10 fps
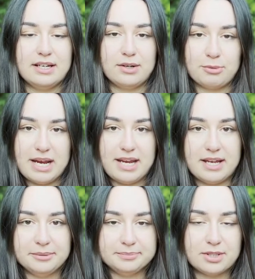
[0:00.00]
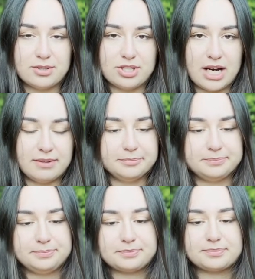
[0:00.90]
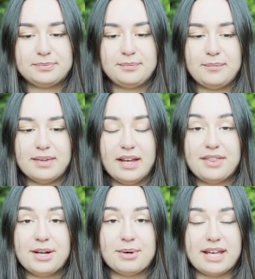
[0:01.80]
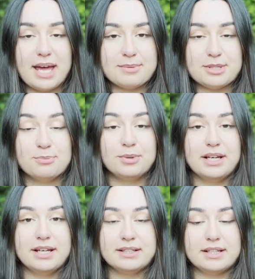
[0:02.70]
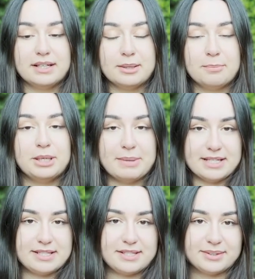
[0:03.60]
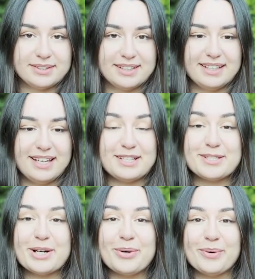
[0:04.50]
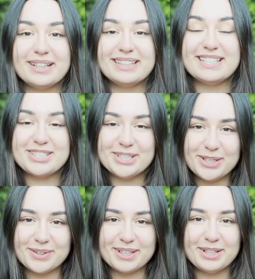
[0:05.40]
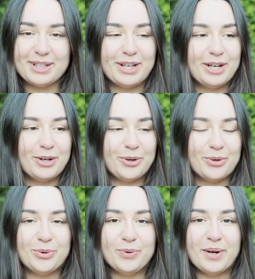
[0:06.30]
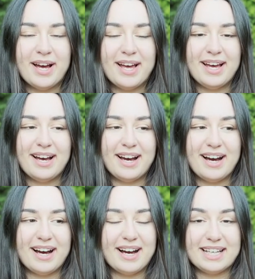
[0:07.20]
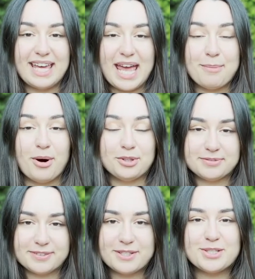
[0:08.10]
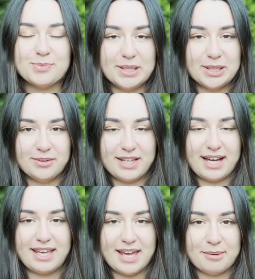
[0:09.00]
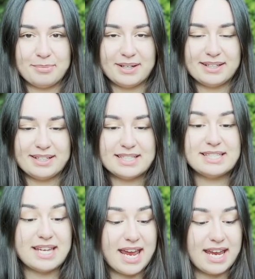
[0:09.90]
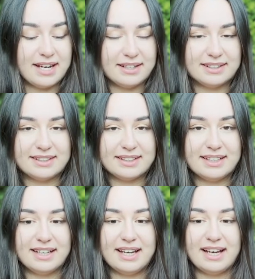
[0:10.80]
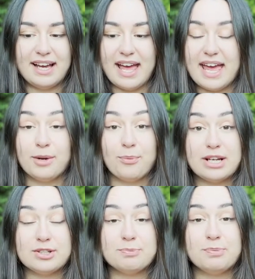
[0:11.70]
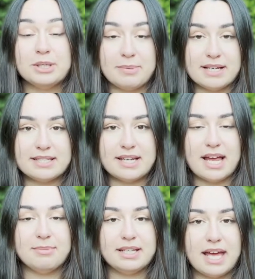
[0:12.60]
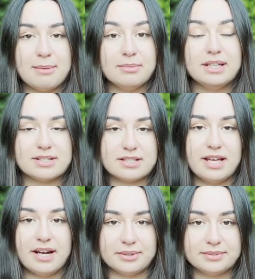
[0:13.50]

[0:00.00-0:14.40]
Romania, Suceava, there were camps in Budapest. And so the children who came on the first week of that camp stayed and went to Budapest and became leaders there.